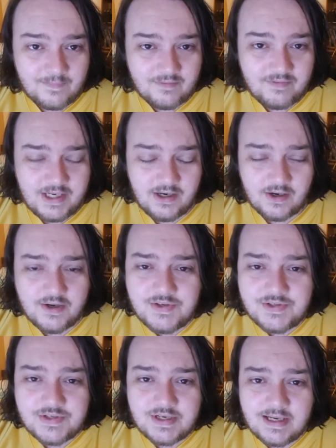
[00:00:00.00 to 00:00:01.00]

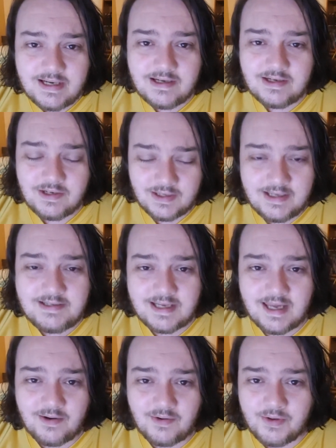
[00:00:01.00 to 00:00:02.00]
videos, you need to
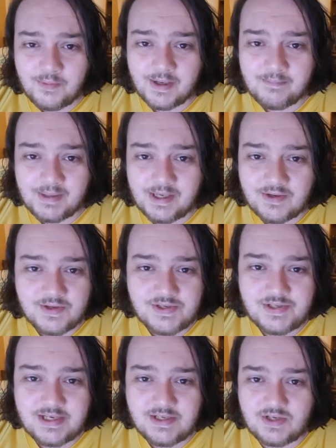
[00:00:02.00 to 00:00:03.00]
get onto it,
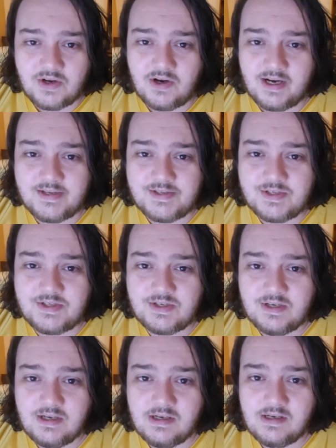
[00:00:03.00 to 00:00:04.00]
because these guys
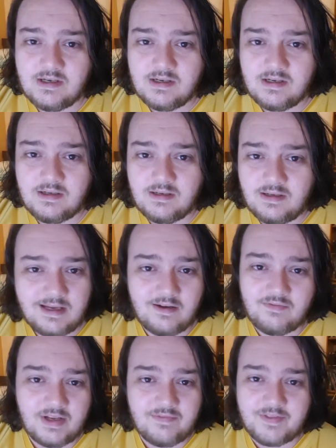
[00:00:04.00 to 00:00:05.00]

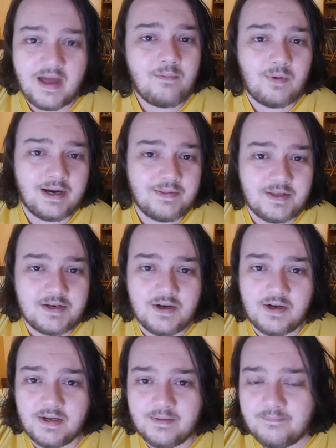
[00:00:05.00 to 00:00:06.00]
have left that one in the
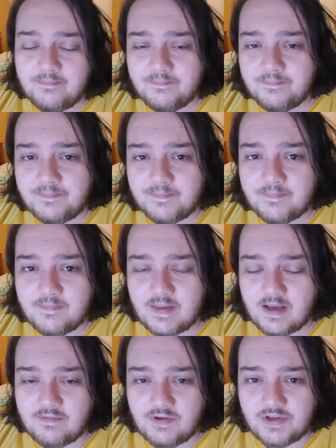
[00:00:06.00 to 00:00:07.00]
dirt.
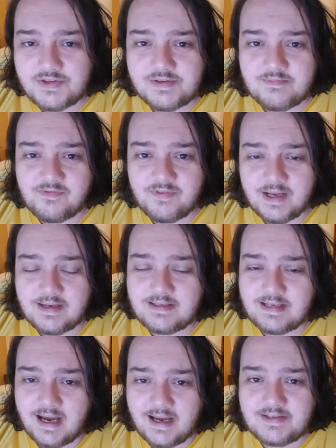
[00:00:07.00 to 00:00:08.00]
They've got some
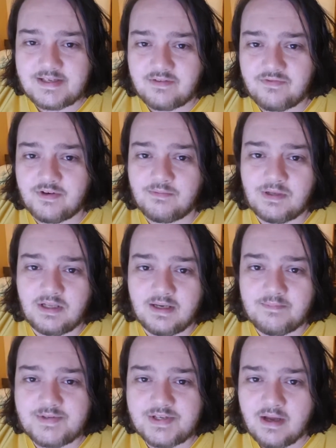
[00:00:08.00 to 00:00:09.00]
fantastic film
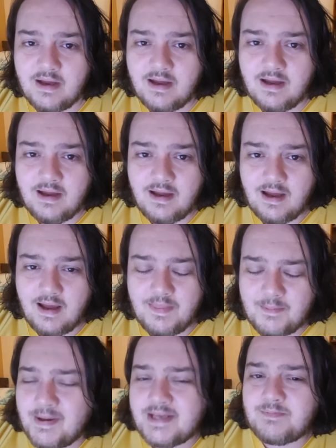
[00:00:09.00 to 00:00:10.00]
clips.
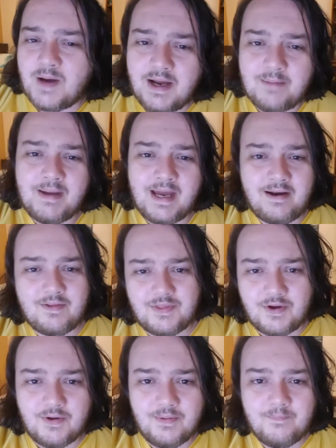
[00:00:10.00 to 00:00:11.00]
And the best part about it,
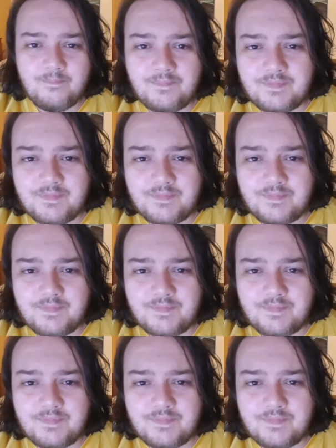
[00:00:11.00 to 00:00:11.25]
though,